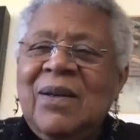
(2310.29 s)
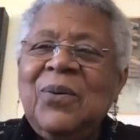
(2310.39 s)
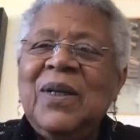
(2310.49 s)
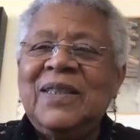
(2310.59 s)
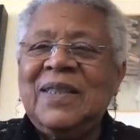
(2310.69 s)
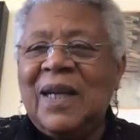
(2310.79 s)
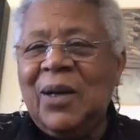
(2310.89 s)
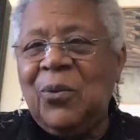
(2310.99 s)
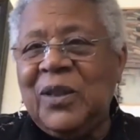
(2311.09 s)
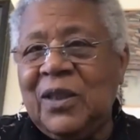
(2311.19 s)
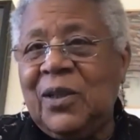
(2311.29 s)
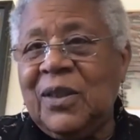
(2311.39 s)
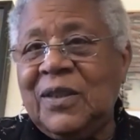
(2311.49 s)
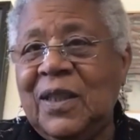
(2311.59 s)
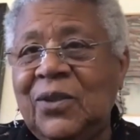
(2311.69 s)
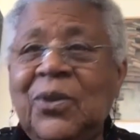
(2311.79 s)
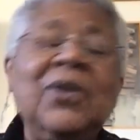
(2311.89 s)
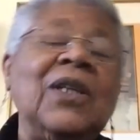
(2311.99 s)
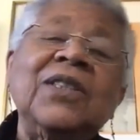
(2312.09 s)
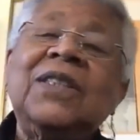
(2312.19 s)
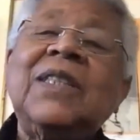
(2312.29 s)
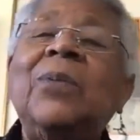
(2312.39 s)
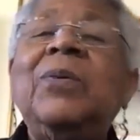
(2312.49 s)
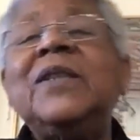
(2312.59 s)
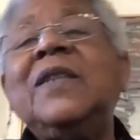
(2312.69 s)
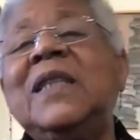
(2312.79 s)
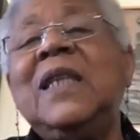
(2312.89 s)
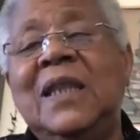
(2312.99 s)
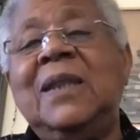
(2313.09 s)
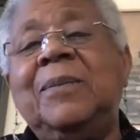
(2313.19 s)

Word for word: When I said I wanted to go to Central, she said, we'll see.